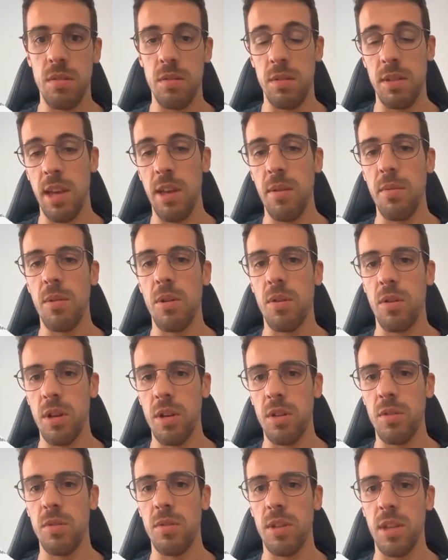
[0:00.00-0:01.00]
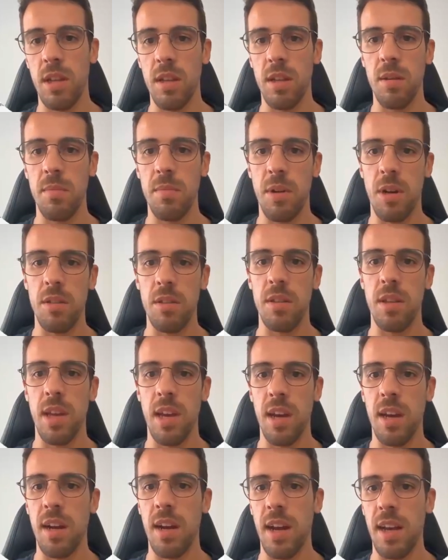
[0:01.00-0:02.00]
Today, we're going to talk about
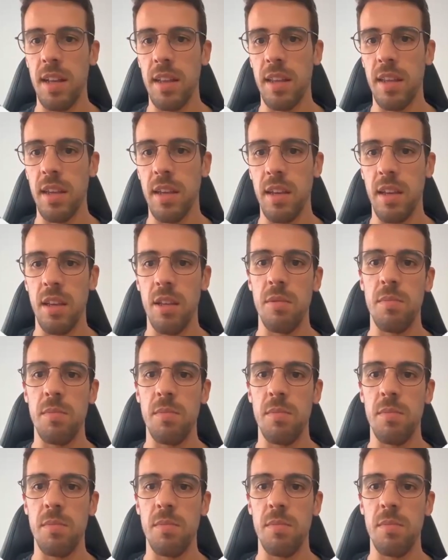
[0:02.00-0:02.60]
error handling in